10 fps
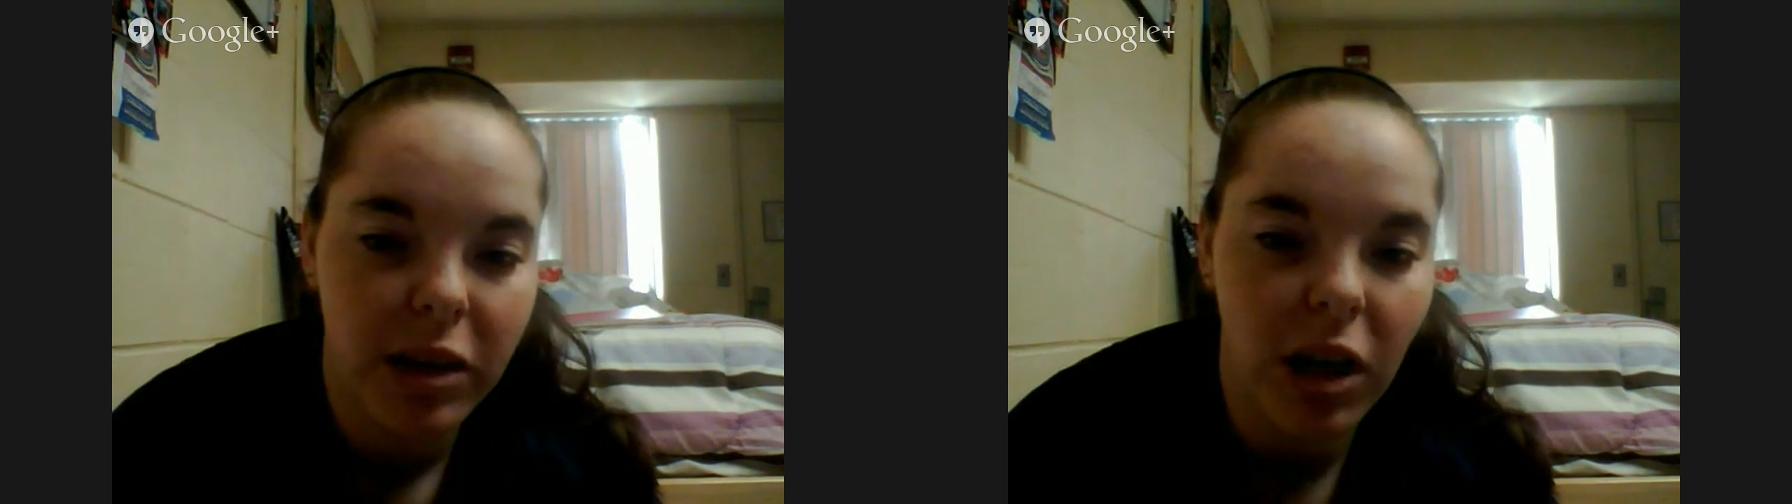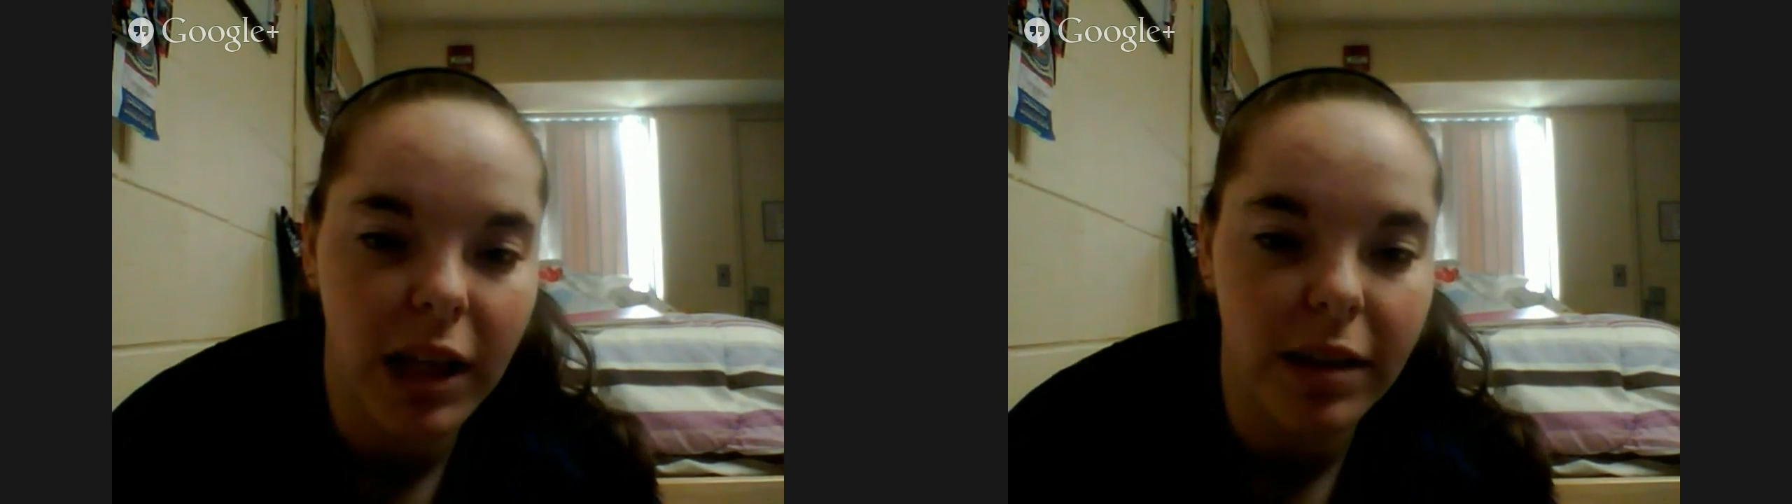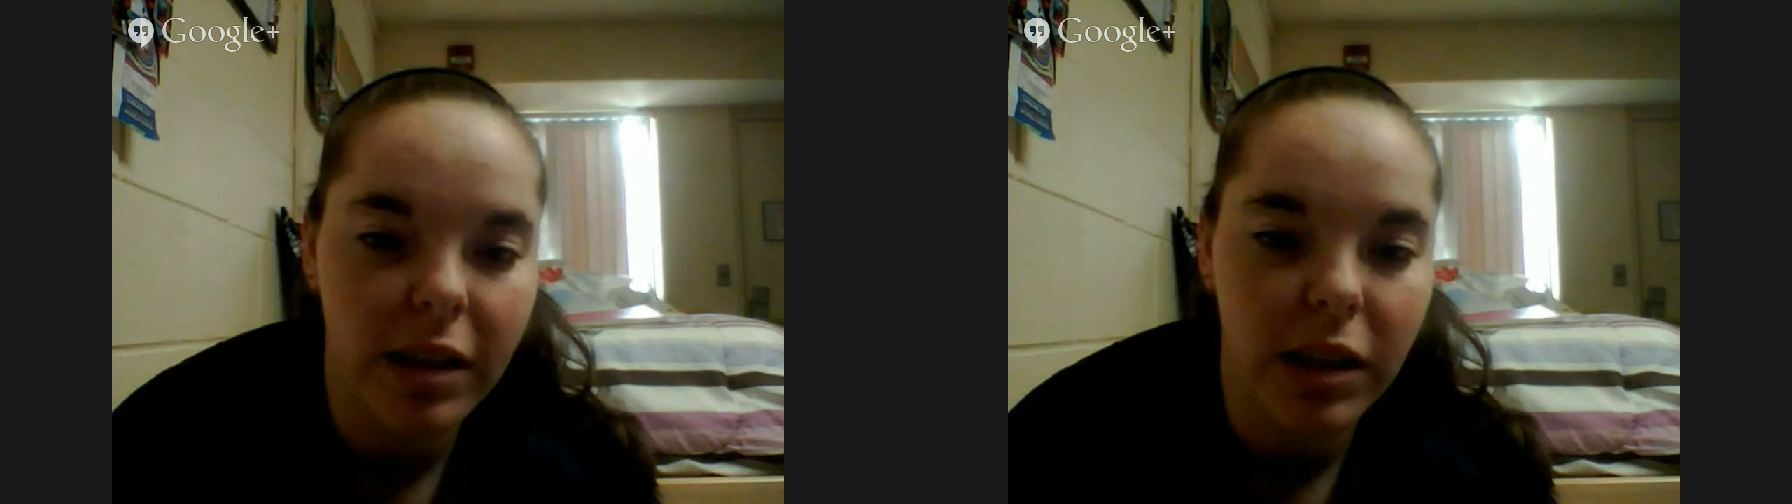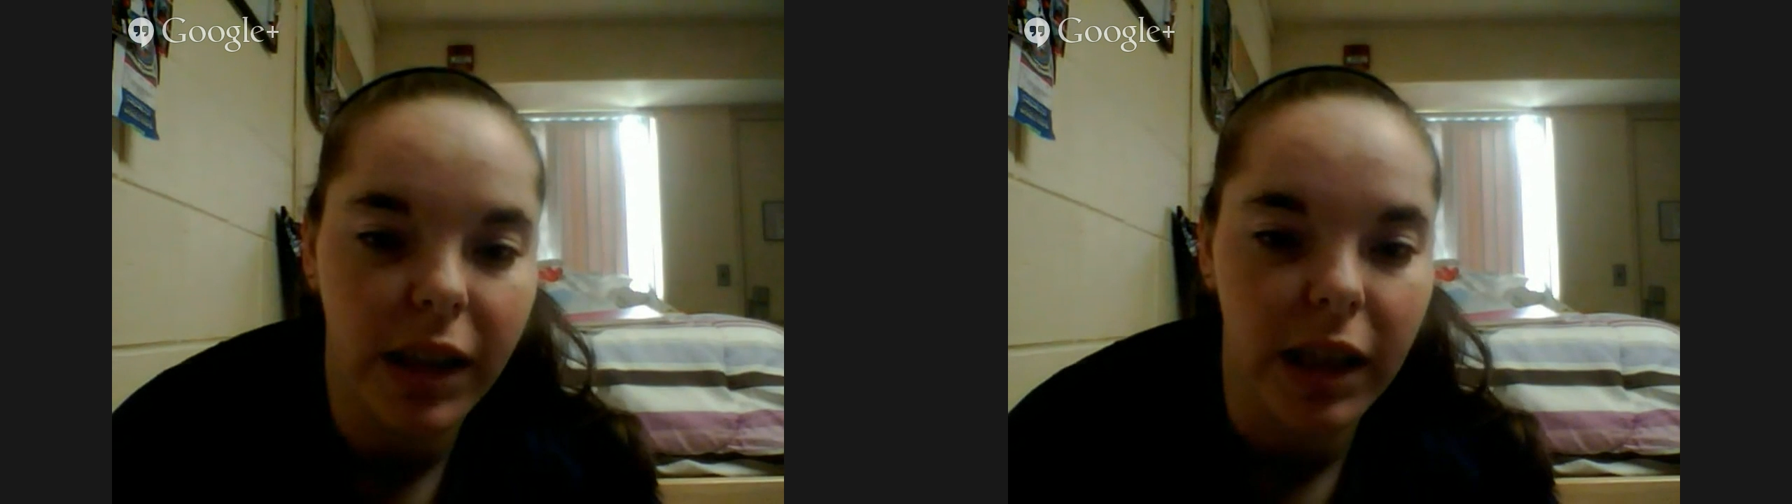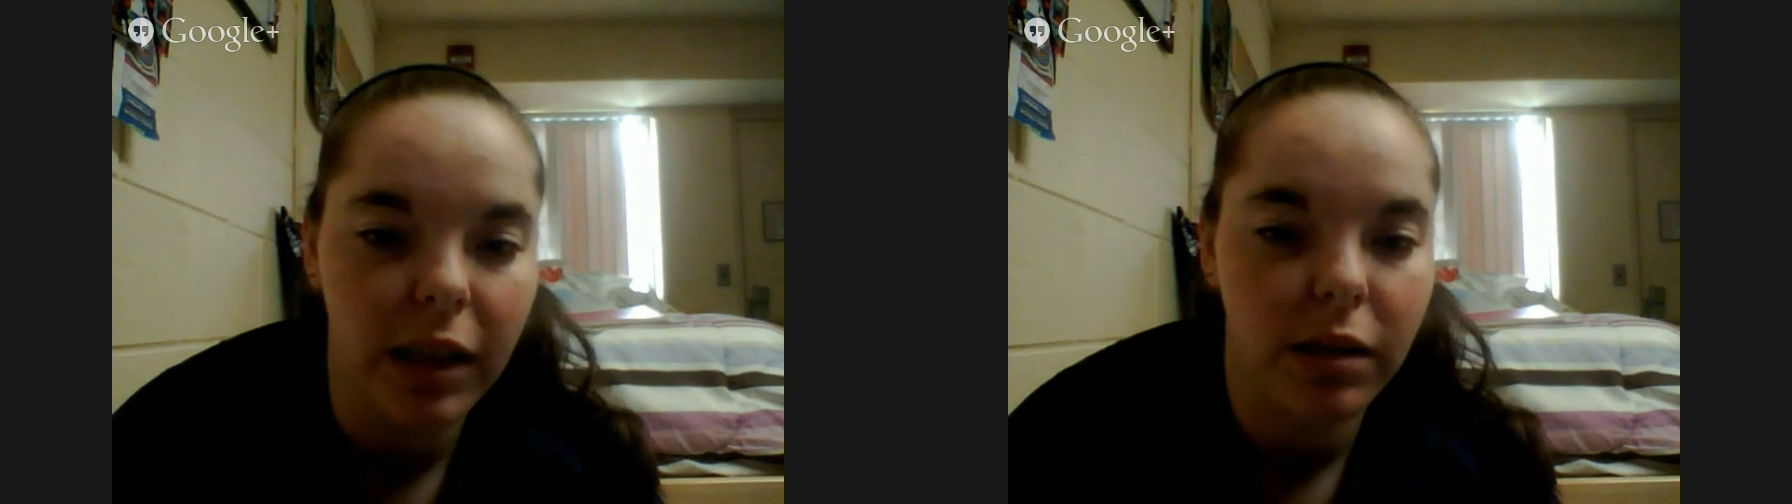talking to
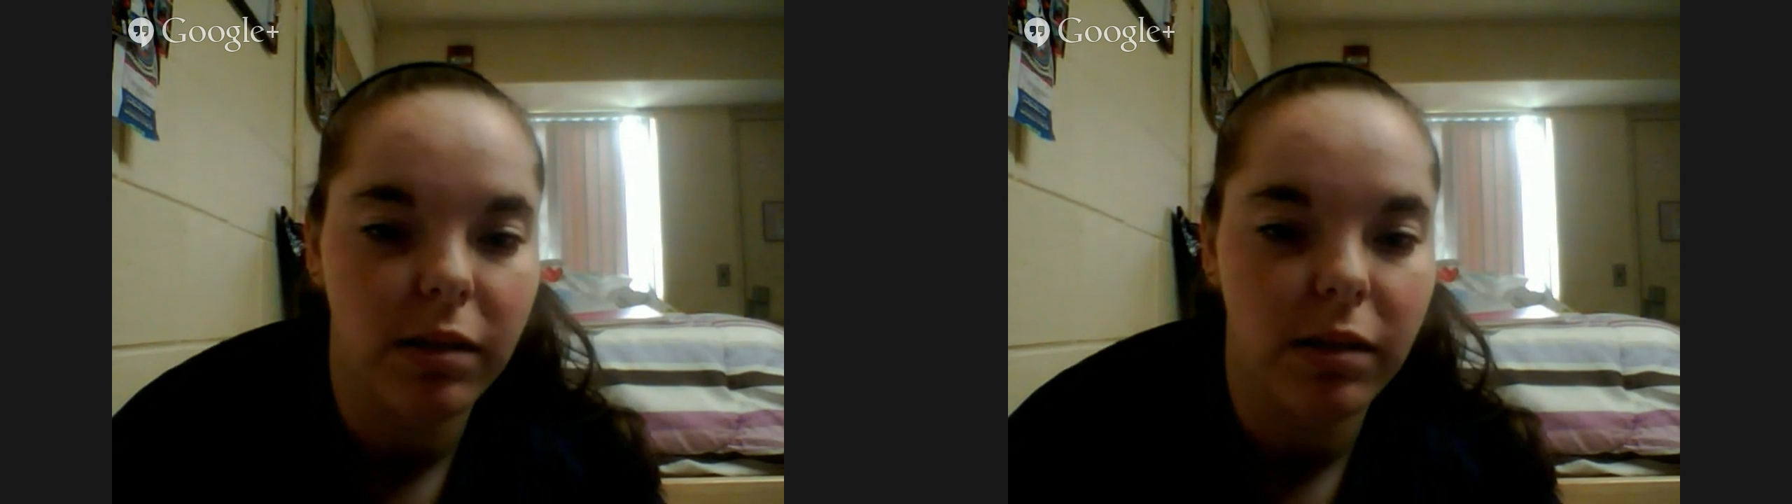like